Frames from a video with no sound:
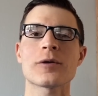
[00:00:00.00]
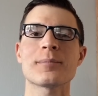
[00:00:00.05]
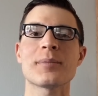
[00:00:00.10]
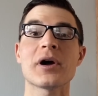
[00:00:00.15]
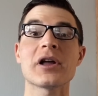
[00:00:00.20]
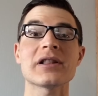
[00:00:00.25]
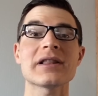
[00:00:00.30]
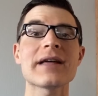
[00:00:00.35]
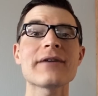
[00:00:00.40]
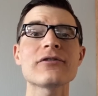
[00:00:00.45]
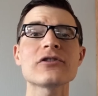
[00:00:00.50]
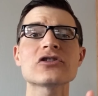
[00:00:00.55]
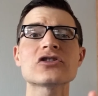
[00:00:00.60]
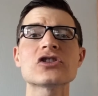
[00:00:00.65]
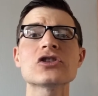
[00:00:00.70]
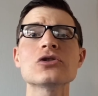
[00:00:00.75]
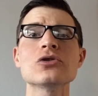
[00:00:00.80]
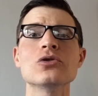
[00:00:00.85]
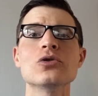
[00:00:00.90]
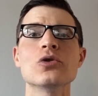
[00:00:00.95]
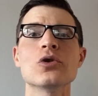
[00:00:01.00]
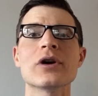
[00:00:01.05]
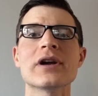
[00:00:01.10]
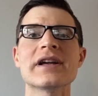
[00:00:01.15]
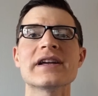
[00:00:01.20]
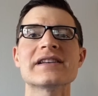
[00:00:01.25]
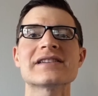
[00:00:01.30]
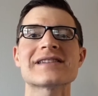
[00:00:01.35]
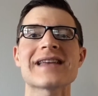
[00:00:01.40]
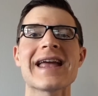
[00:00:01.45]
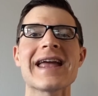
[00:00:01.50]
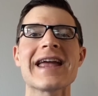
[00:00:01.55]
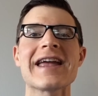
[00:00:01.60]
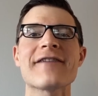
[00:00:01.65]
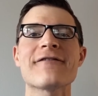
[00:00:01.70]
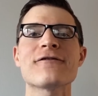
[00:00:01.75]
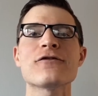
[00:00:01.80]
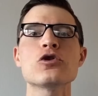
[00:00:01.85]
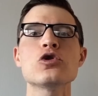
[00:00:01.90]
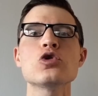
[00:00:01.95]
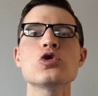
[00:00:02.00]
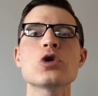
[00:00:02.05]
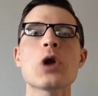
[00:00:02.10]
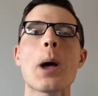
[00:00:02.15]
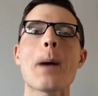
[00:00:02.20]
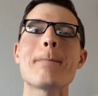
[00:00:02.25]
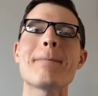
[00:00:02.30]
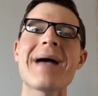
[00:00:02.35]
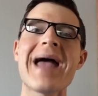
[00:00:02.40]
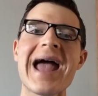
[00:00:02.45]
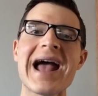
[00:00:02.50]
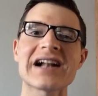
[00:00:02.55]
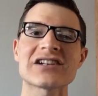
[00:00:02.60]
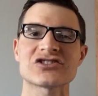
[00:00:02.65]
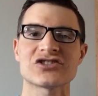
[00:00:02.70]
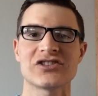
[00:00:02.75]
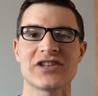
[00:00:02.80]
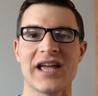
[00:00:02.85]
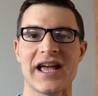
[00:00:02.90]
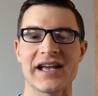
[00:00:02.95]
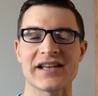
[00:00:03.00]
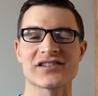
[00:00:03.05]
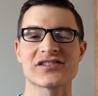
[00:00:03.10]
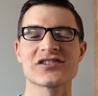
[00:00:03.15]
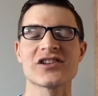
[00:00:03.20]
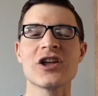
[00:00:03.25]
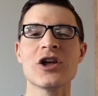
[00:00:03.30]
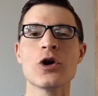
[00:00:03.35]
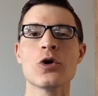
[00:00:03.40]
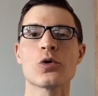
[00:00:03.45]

but level two is a food patch test,